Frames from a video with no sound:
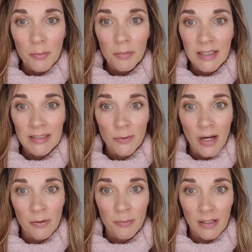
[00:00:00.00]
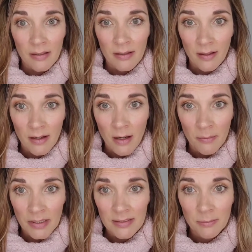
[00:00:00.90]
please write them in the
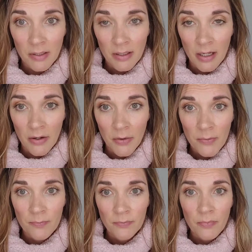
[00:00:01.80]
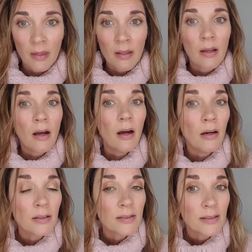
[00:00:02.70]
comments below.
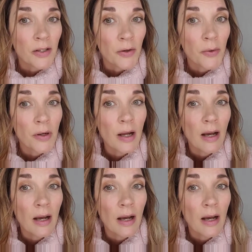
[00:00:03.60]
Also,